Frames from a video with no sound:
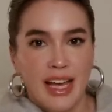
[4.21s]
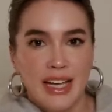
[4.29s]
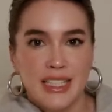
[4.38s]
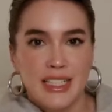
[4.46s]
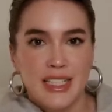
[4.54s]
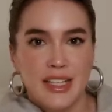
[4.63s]

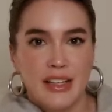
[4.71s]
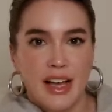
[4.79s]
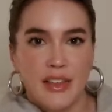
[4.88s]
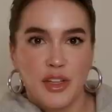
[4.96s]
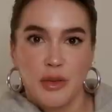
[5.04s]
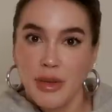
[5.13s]
It's
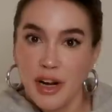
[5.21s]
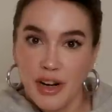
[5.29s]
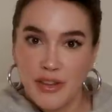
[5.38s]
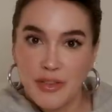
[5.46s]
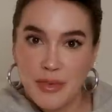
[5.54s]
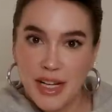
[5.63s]
a little bit
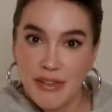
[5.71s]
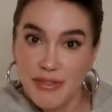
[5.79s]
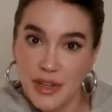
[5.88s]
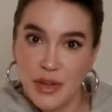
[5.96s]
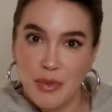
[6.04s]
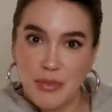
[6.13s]
hard for me to
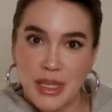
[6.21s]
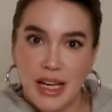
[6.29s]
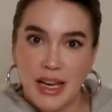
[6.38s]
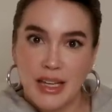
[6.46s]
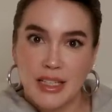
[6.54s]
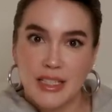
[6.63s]
film
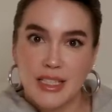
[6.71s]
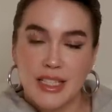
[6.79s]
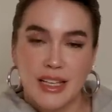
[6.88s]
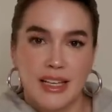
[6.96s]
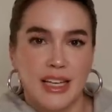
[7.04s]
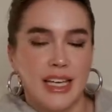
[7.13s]
because